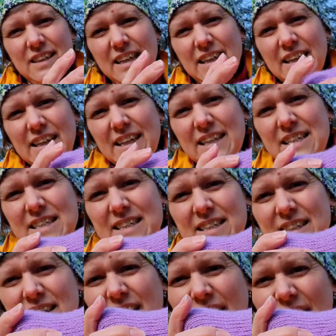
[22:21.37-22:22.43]
and
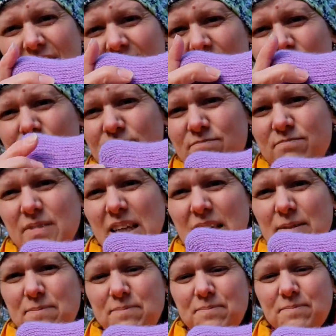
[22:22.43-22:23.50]
yeah,
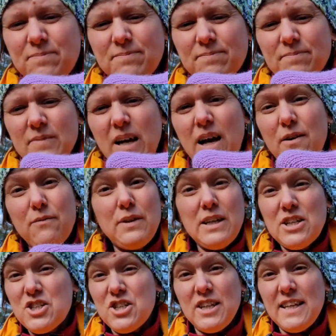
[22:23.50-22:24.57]
I
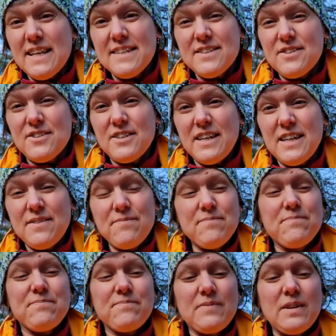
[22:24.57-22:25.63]
finished it yesterday.
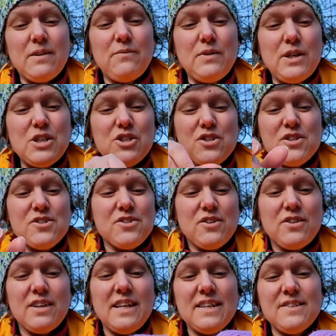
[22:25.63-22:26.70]
Finished the sock
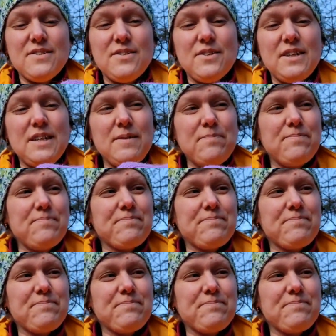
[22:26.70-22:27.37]
yesterday.